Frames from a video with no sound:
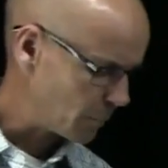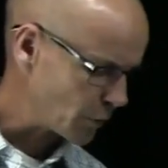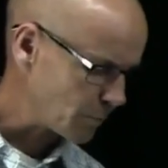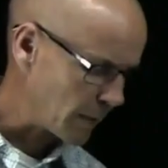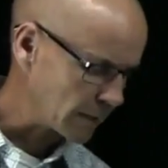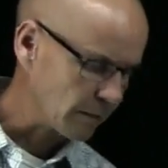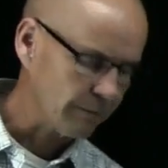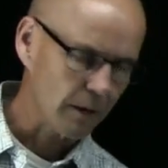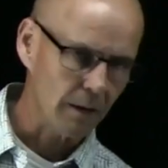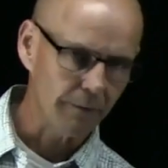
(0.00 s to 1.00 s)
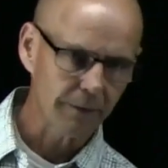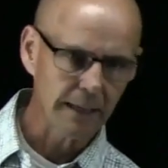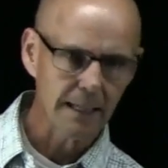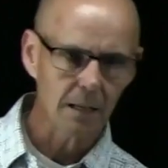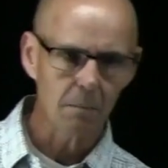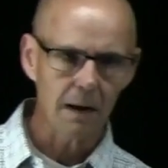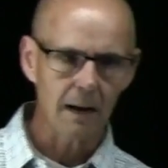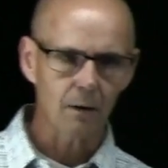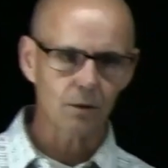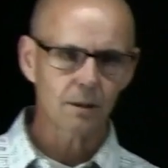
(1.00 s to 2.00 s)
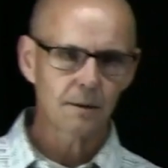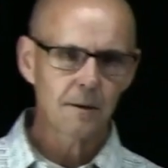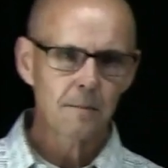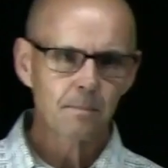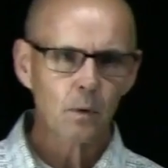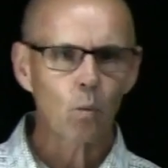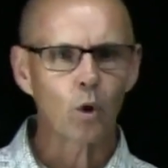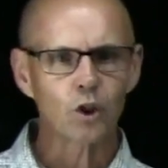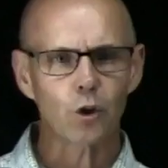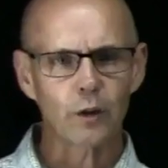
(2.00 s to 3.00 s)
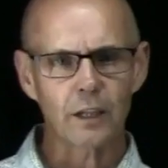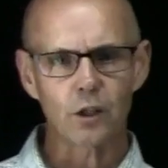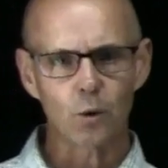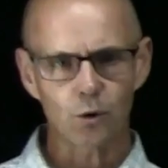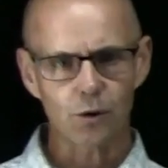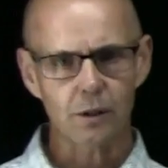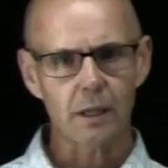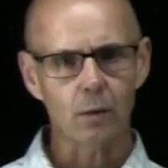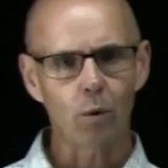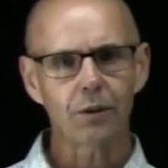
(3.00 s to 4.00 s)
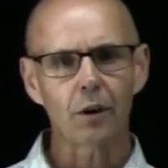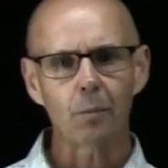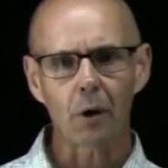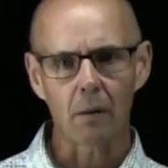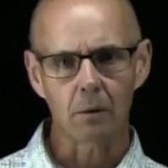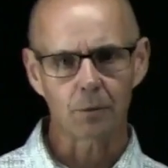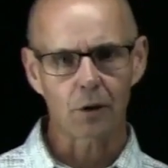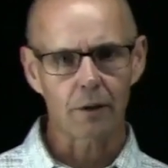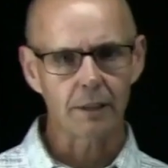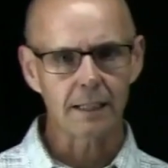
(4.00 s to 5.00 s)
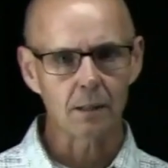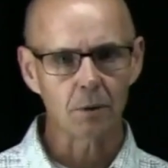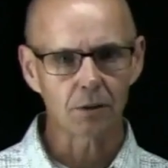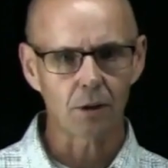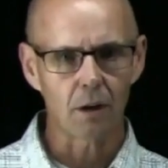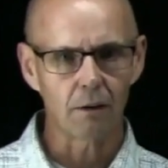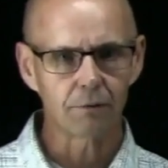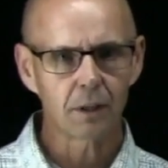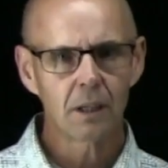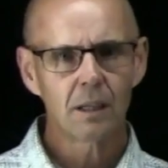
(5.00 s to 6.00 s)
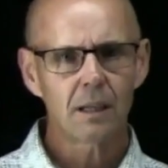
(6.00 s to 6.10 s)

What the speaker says: perspective of thinking about what your end users need, what their problems are that need to be solved,